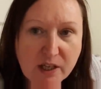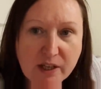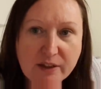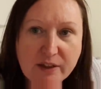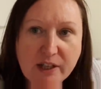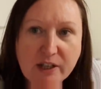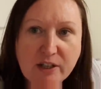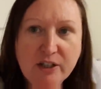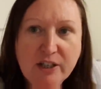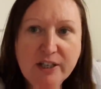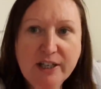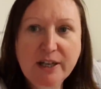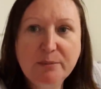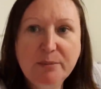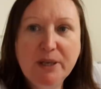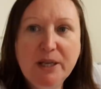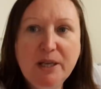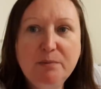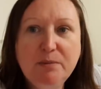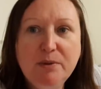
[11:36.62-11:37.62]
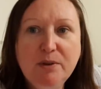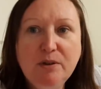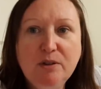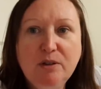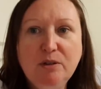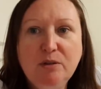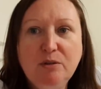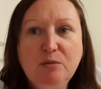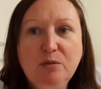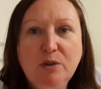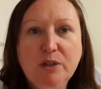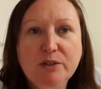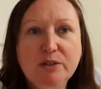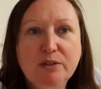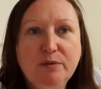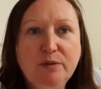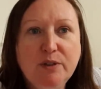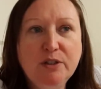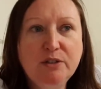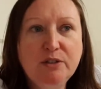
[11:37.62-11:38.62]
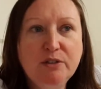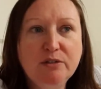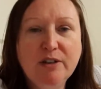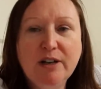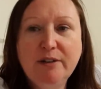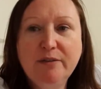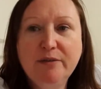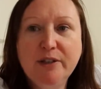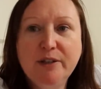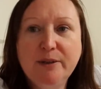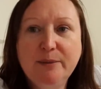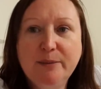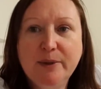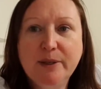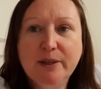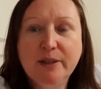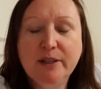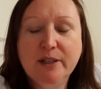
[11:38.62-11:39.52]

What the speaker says: they're going to get people who want to photograph them.